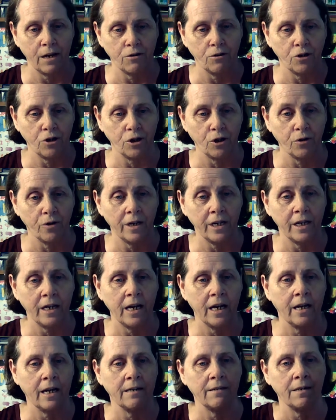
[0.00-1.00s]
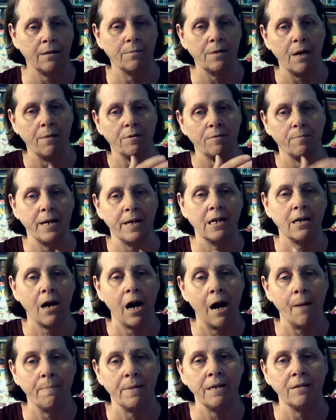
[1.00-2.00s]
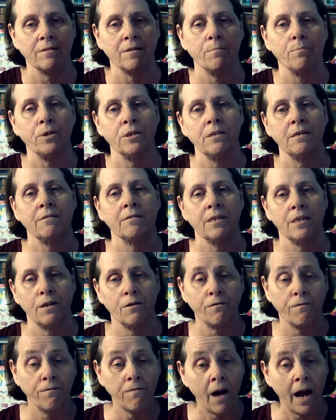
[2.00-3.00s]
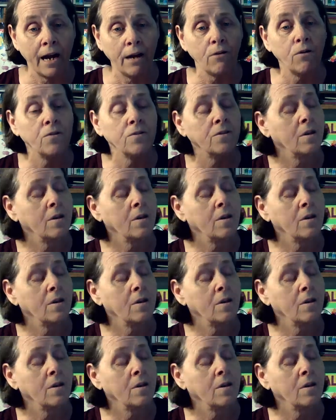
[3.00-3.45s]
children, and I sometimes make copies and put these in their files.